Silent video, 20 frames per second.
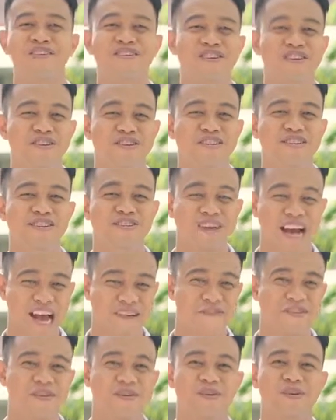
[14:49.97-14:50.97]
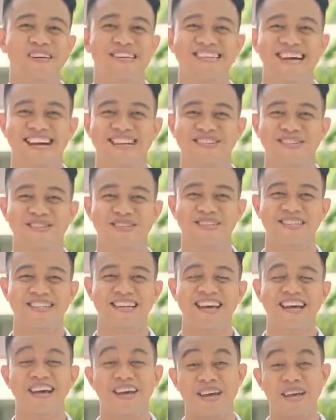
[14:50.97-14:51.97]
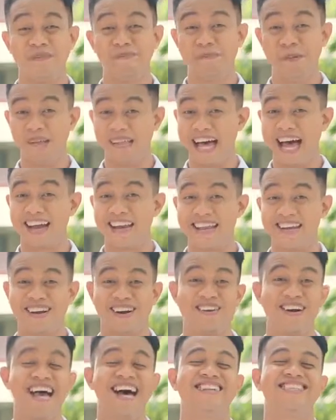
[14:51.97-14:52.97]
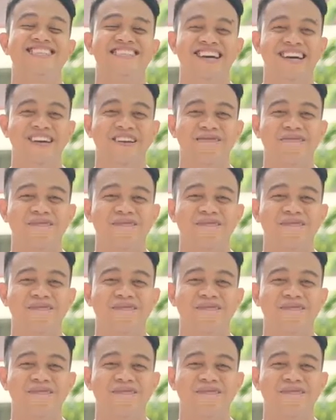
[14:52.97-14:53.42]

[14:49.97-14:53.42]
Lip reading: use graphic organizers in planning our essay.